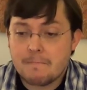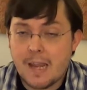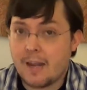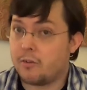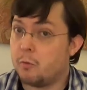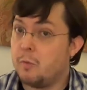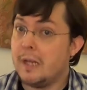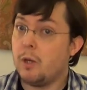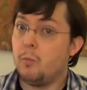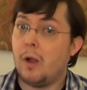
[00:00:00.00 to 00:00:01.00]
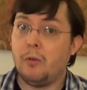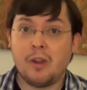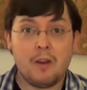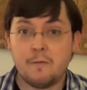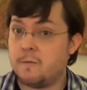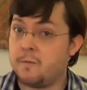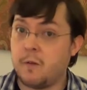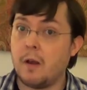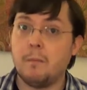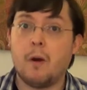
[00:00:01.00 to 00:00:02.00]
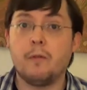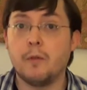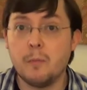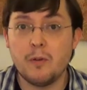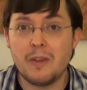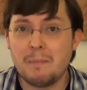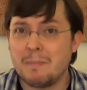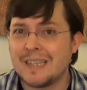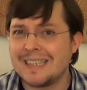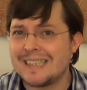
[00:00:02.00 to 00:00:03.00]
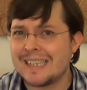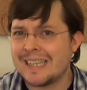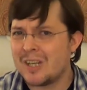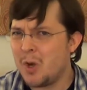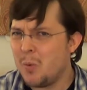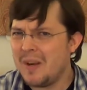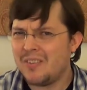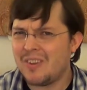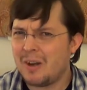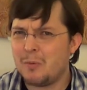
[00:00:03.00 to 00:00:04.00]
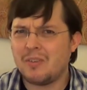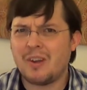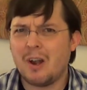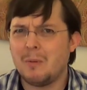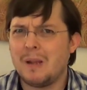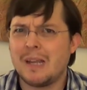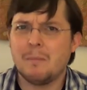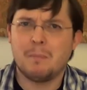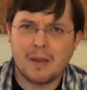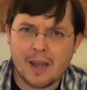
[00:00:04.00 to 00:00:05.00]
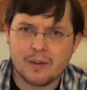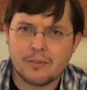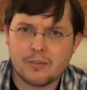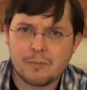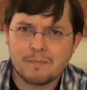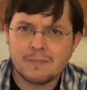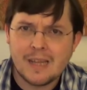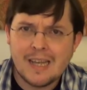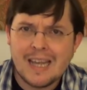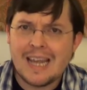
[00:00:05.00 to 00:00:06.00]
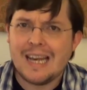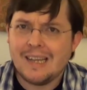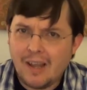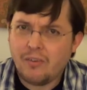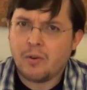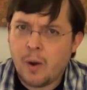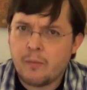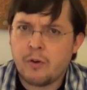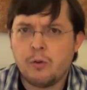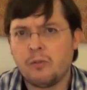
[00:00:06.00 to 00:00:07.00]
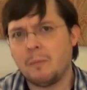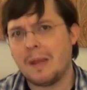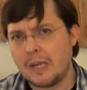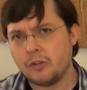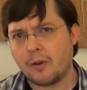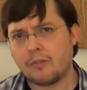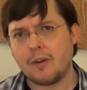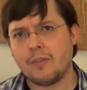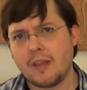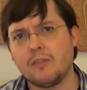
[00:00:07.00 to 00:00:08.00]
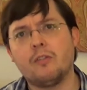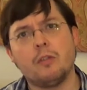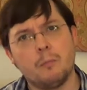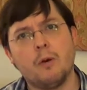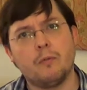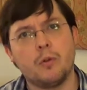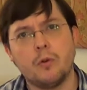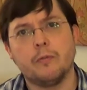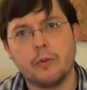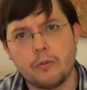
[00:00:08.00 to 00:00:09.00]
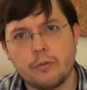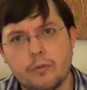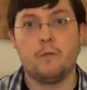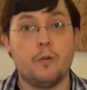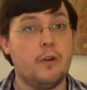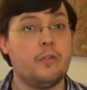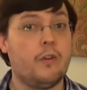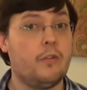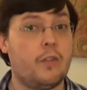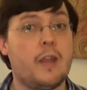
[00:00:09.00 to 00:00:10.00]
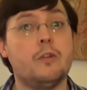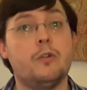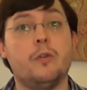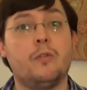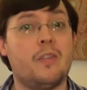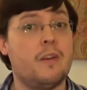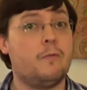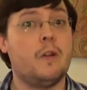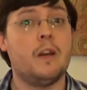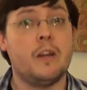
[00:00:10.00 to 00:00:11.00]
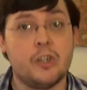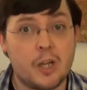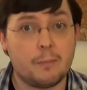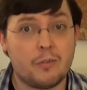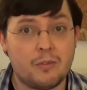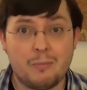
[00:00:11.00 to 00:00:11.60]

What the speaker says: It's a really well-done, fun Marvel movie, but no one said it was terribly complex. It does, however, do some interesting things to the Marvel Universe. For instance, they introduced the Infinity Gems.